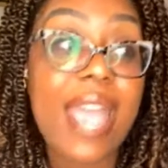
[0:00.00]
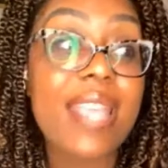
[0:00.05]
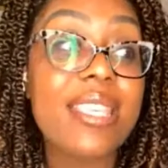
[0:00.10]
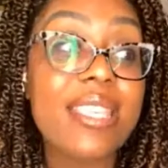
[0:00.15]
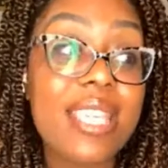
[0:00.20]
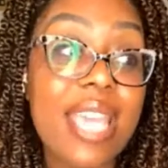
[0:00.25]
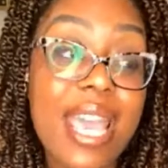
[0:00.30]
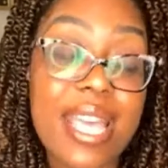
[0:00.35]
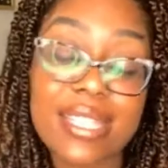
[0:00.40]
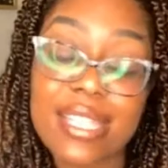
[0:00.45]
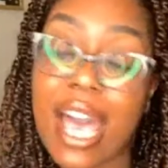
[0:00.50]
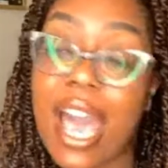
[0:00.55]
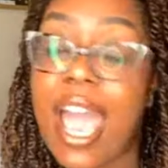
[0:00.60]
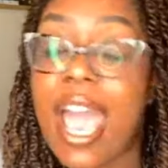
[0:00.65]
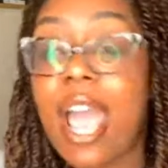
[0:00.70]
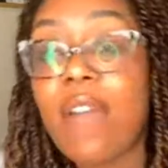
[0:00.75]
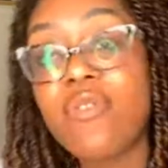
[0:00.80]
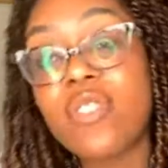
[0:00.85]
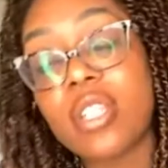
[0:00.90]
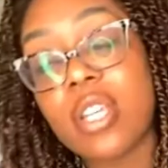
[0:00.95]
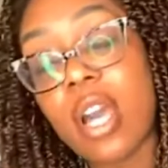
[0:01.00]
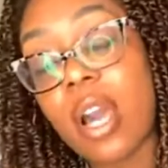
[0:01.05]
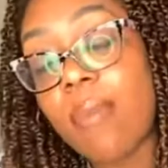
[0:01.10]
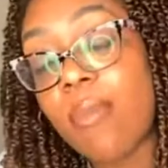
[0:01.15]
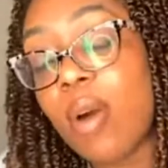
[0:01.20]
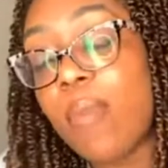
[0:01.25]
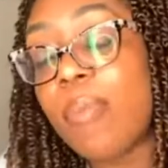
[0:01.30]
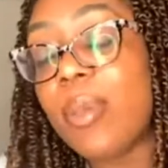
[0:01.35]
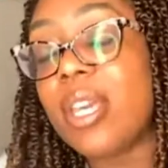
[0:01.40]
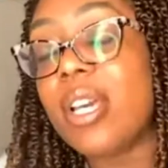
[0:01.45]
And yes, I have to
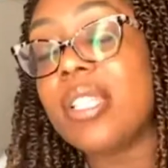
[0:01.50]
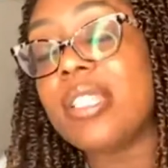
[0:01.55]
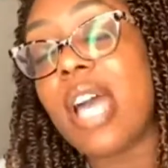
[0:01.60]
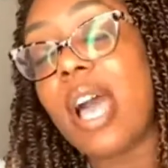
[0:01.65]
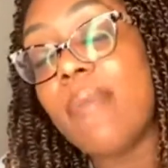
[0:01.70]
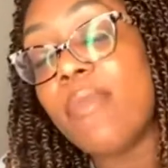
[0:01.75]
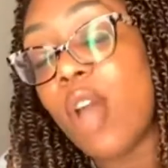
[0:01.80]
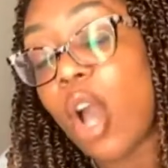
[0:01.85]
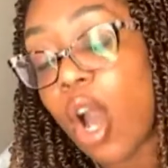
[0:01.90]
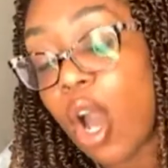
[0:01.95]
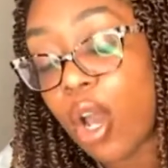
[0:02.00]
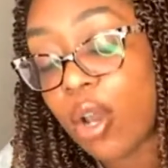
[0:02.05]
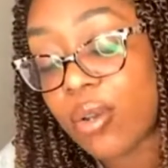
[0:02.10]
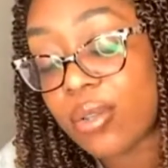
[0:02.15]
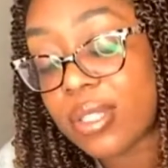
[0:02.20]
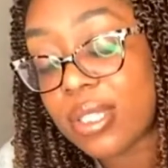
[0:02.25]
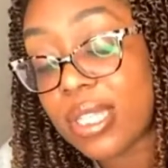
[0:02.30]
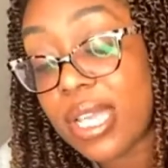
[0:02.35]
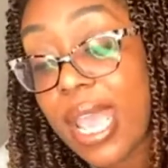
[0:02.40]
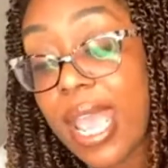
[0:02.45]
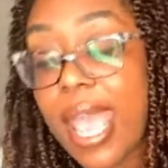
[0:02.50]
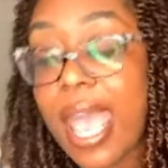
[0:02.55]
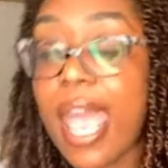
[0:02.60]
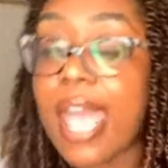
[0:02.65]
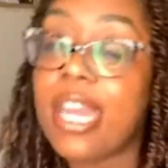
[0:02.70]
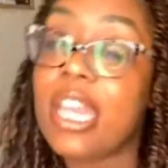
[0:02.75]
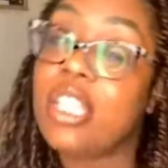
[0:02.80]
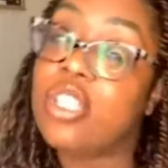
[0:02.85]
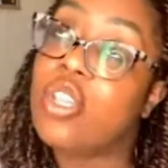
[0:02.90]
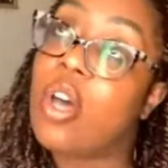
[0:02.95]
come on because I'm the host
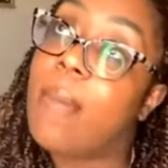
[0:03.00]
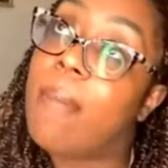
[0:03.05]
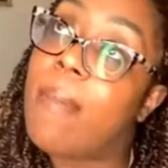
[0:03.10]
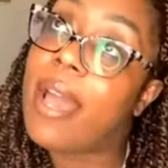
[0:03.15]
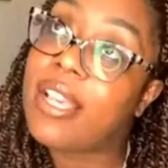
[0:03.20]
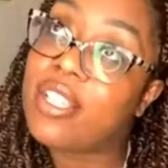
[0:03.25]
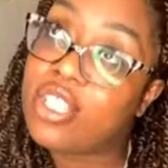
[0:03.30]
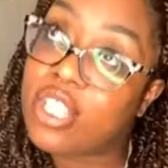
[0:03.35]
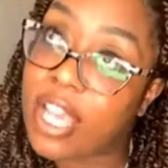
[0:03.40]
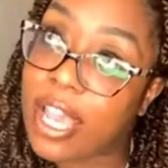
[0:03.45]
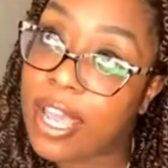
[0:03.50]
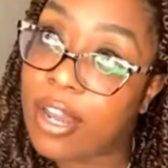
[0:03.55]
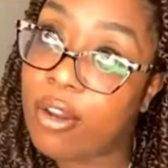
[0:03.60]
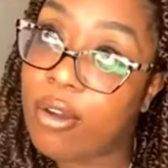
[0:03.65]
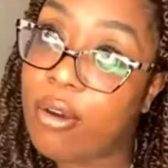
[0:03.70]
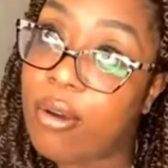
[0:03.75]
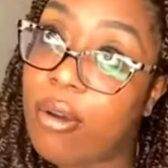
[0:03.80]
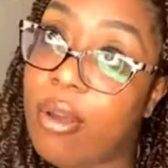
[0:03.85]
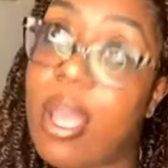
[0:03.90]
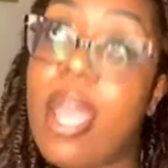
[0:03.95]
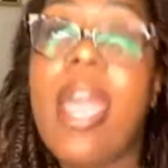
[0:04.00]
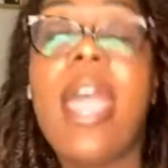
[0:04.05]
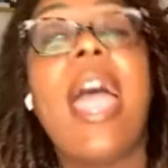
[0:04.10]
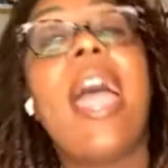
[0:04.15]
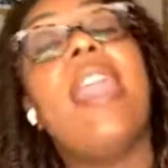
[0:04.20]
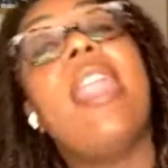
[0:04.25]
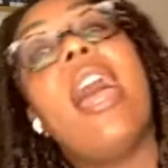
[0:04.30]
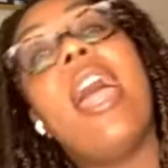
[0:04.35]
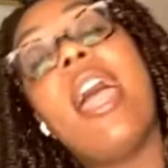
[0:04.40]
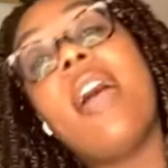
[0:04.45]
and it's my channel,
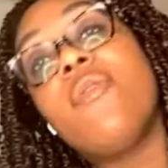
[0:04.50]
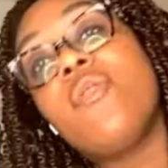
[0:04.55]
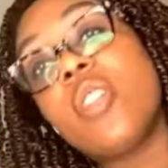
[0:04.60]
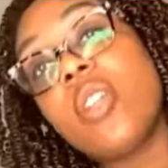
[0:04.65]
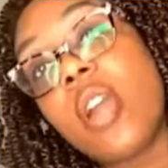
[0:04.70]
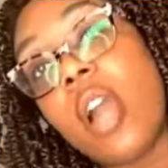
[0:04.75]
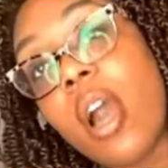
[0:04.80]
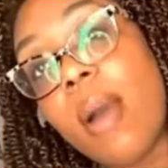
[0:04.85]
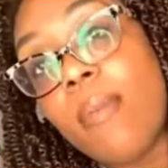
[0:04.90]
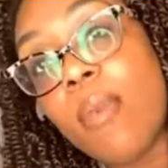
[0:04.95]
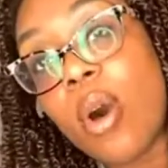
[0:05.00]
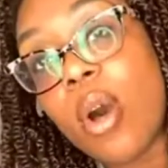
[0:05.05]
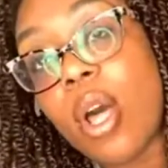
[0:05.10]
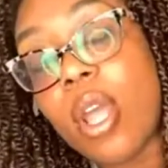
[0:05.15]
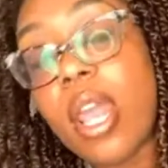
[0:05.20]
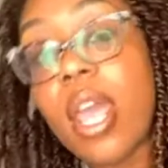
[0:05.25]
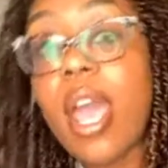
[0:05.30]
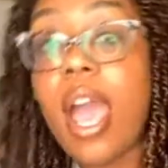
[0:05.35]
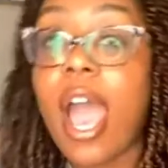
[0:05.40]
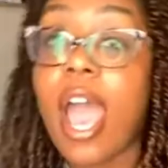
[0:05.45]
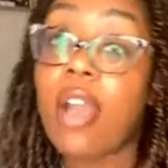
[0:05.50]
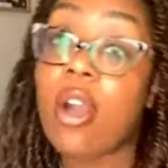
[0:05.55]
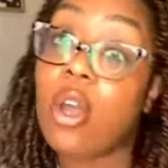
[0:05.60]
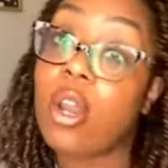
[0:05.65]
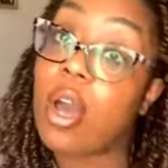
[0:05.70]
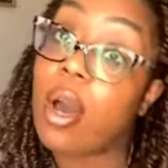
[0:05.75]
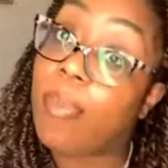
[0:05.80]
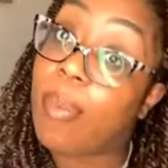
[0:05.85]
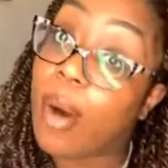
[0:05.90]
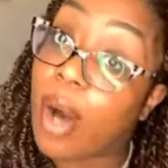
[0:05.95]
and I have to come on. I got
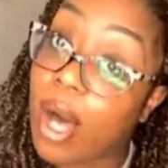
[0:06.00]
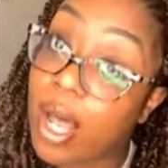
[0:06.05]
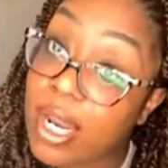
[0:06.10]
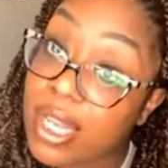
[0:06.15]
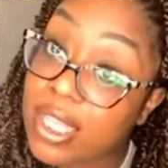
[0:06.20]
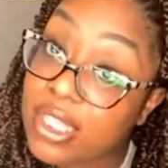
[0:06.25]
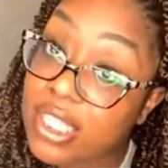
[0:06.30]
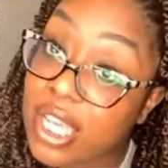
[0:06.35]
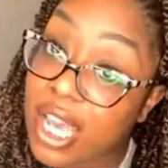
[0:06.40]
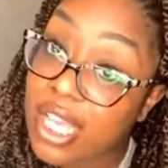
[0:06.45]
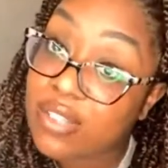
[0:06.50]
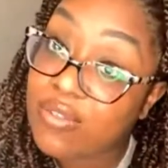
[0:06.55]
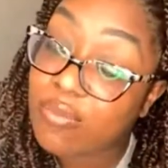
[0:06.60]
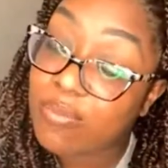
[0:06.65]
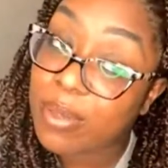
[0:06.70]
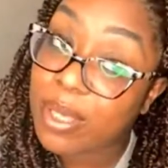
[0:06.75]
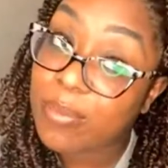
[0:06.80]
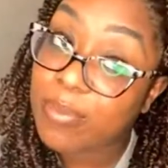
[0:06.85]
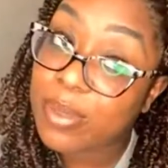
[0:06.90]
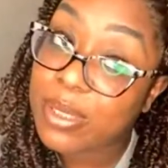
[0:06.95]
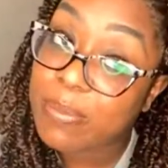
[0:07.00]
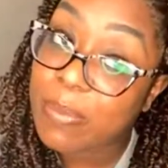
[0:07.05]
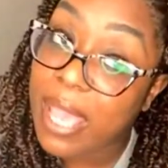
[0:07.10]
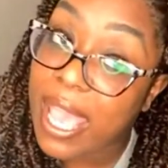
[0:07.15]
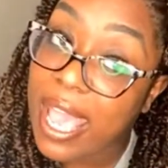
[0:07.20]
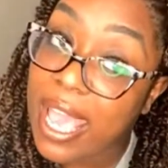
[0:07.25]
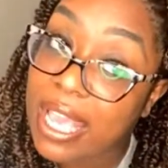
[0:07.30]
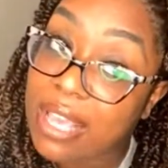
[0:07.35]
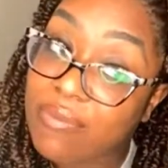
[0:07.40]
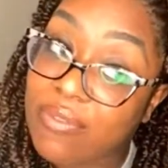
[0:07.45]
to apologize for people's
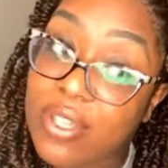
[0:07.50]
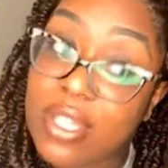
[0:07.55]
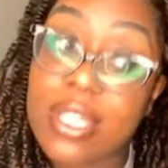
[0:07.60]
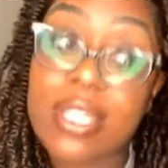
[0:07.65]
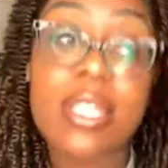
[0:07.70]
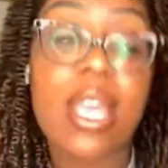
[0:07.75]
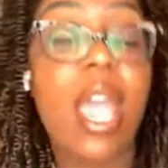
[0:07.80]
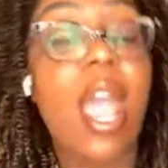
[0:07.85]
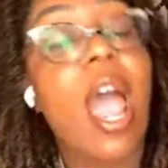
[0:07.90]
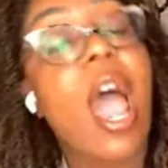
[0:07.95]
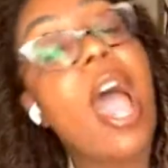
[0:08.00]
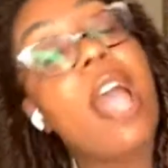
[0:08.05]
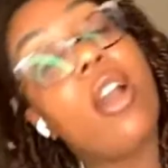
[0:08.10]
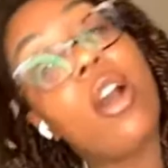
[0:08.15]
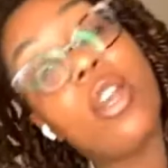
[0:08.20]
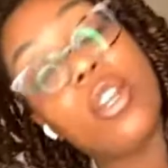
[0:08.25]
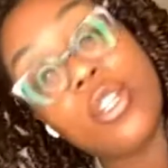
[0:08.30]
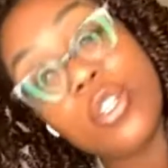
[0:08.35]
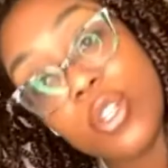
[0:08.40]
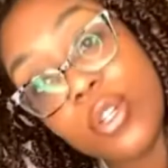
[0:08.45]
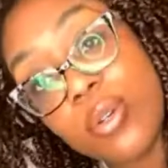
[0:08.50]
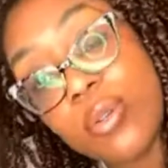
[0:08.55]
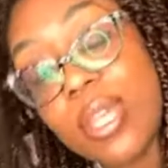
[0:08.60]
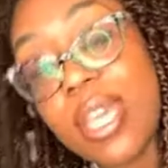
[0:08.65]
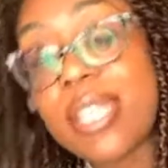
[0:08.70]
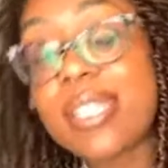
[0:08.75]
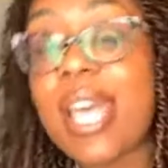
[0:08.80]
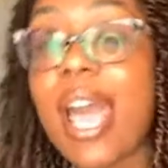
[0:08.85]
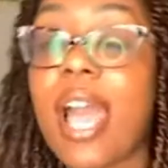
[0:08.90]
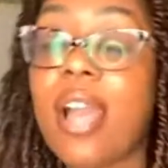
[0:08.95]
behaviors. I got to do
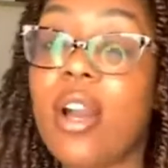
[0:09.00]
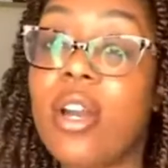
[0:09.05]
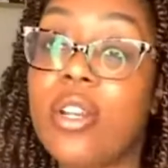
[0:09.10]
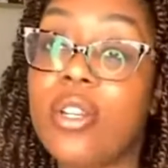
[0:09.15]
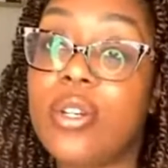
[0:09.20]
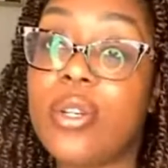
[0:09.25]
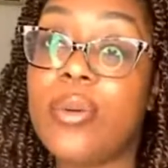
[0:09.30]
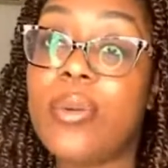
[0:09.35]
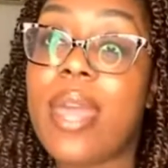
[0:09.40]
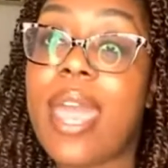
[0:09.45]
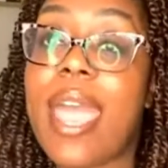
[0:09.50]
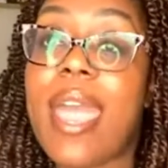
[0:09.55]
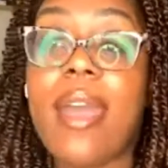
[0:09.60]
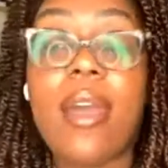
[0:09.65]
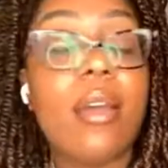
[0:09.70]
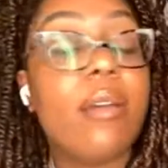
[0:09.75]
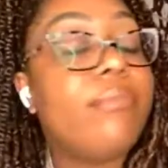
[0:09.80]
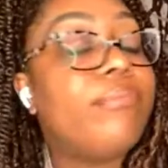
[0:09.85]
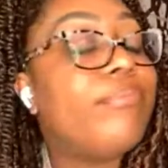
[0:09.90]
this. I got to do that.